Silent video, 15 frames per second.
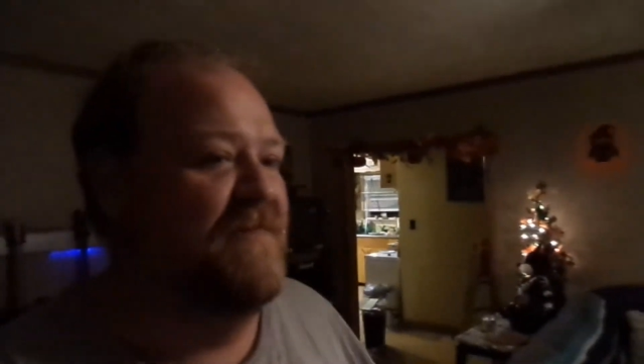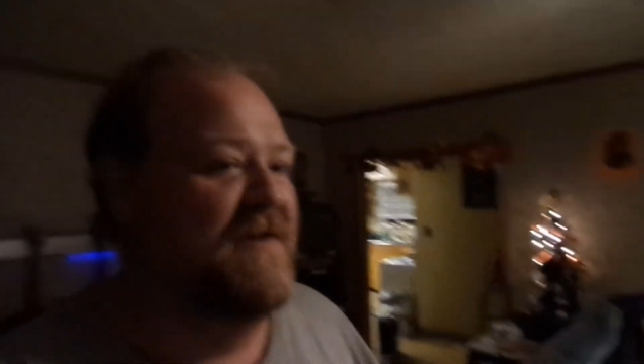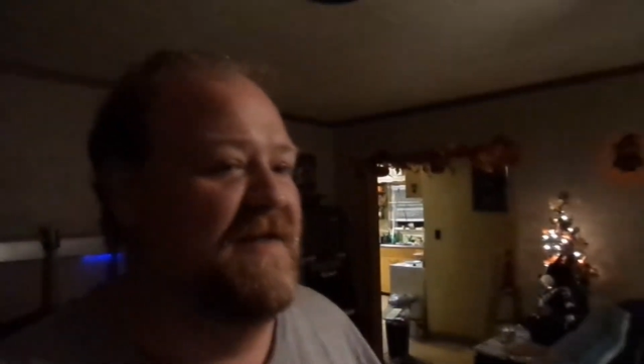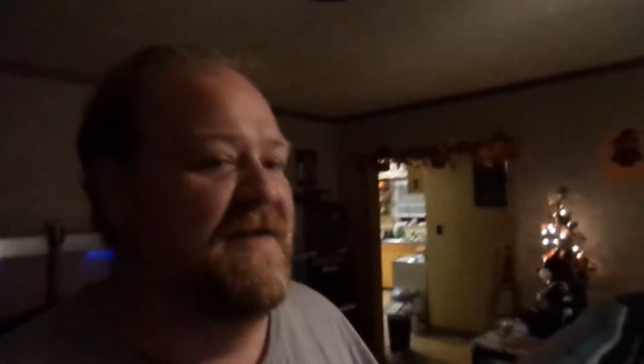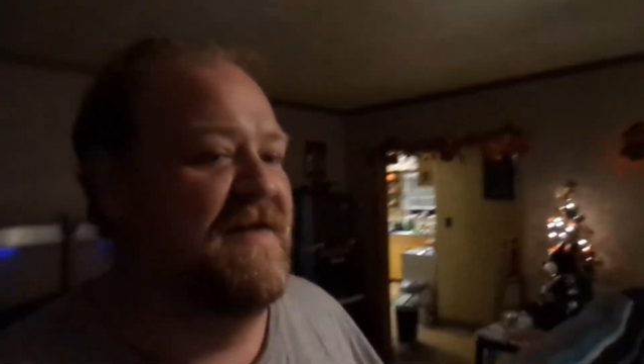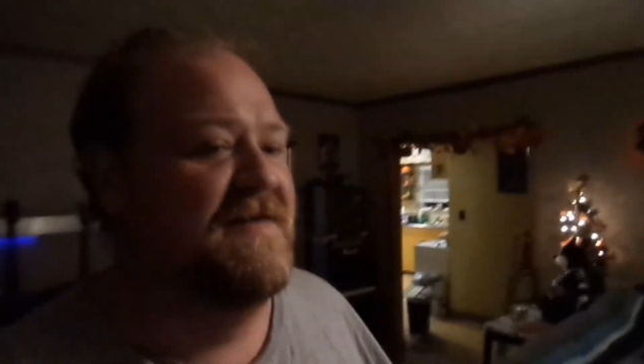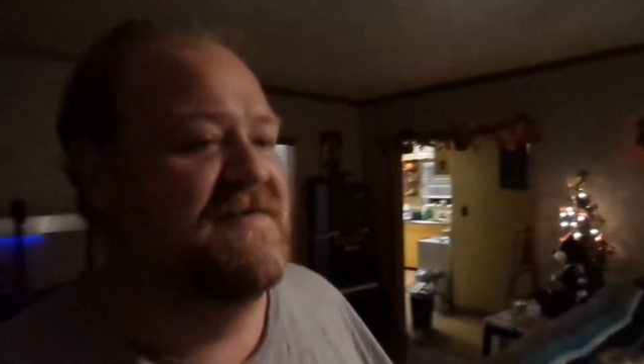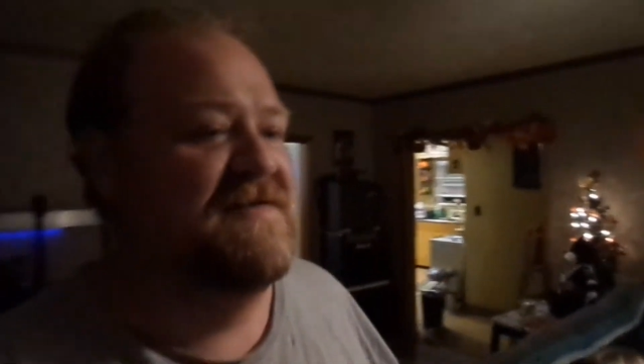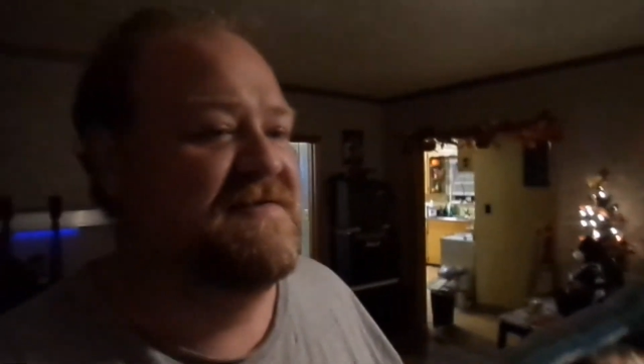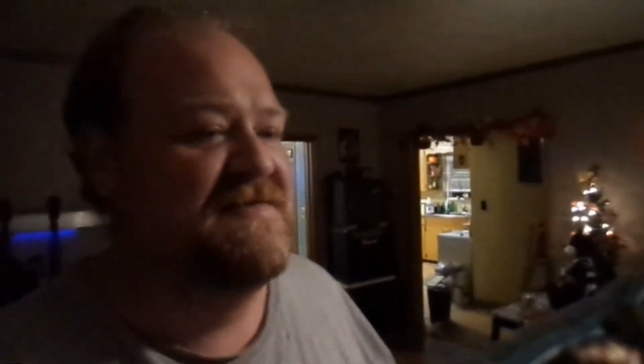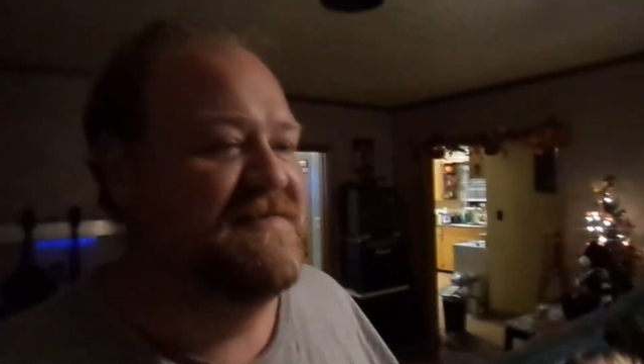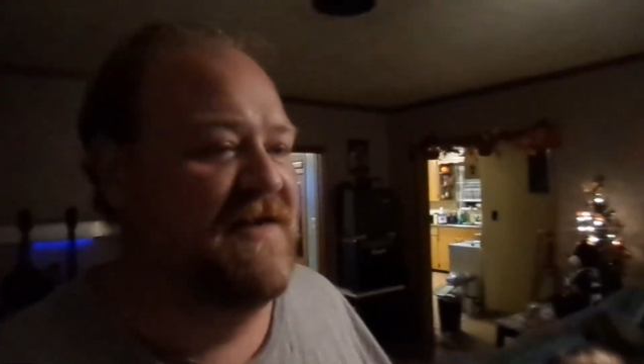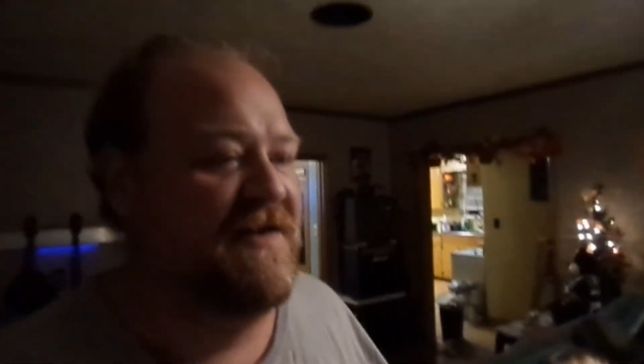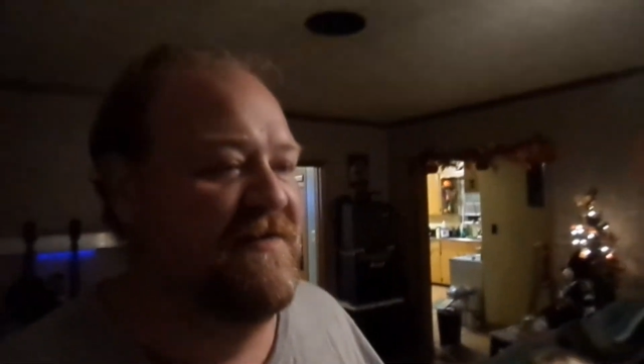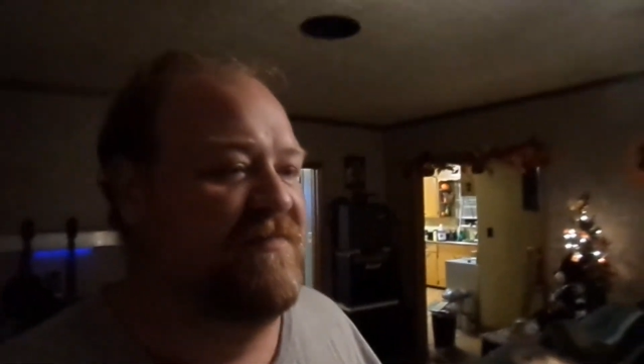really get to
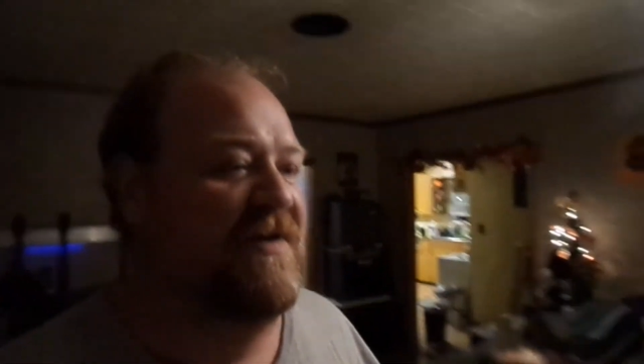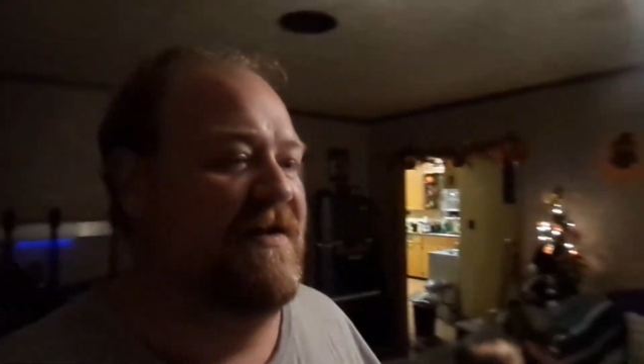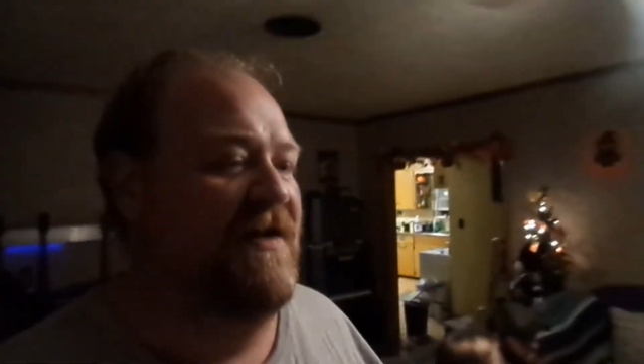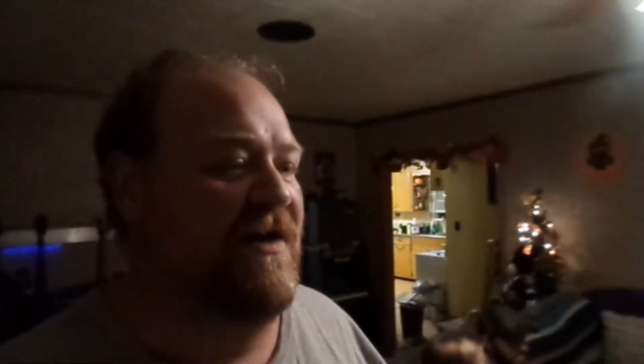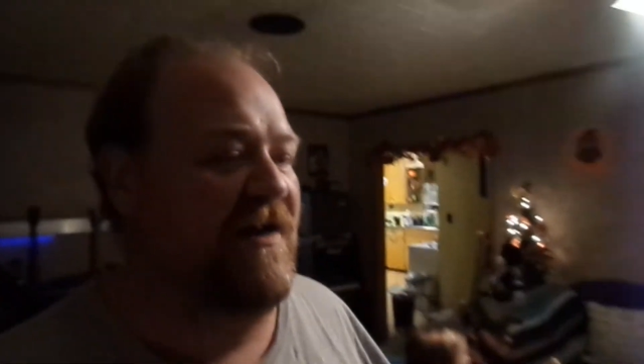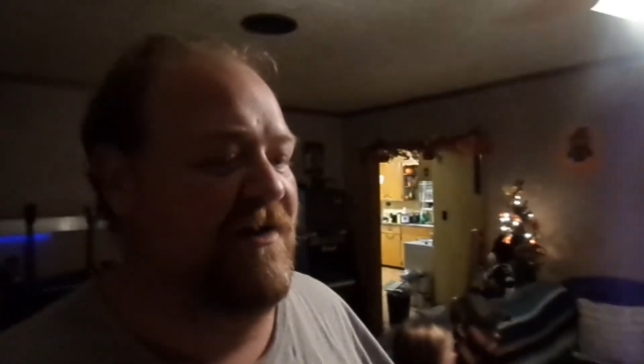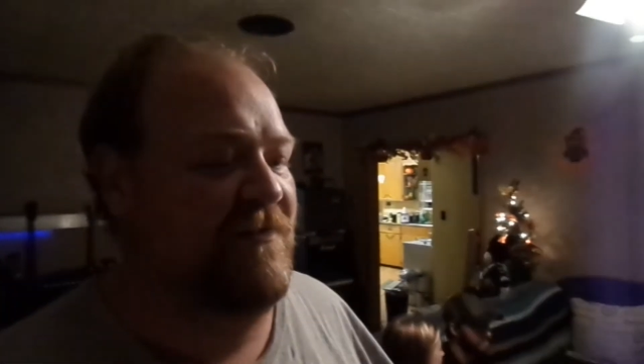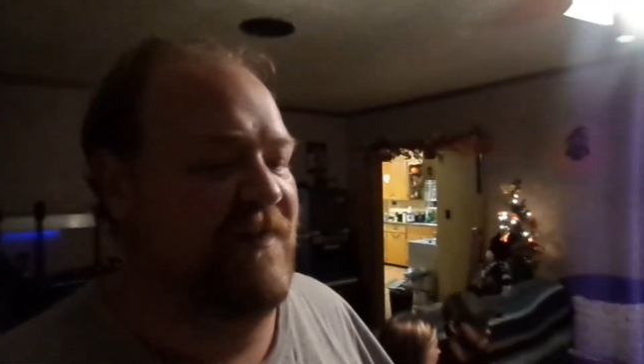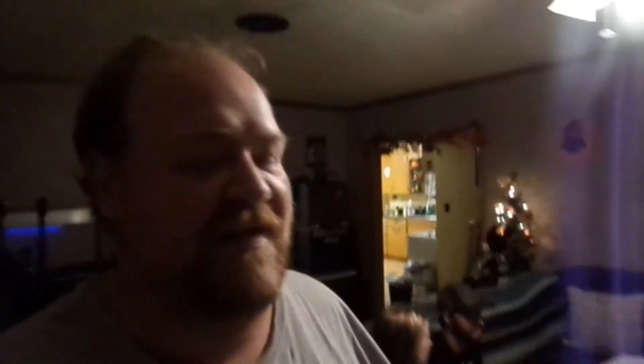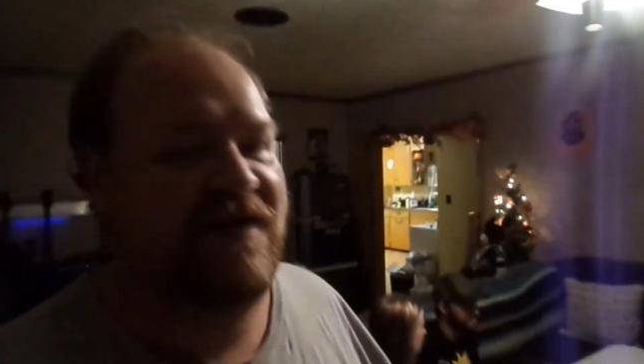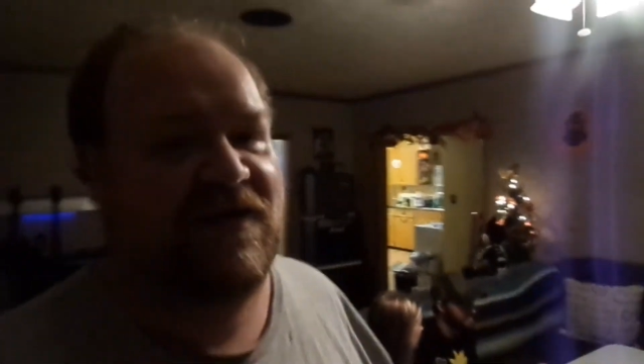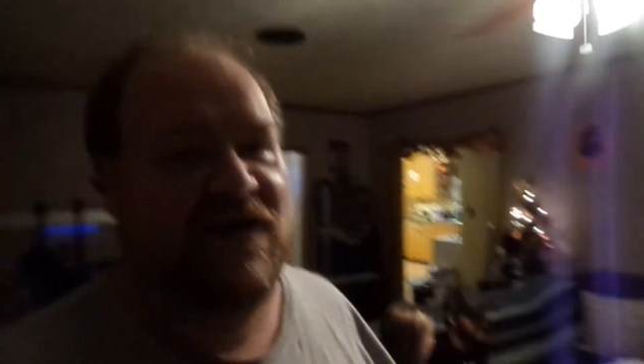celebrate Halloween,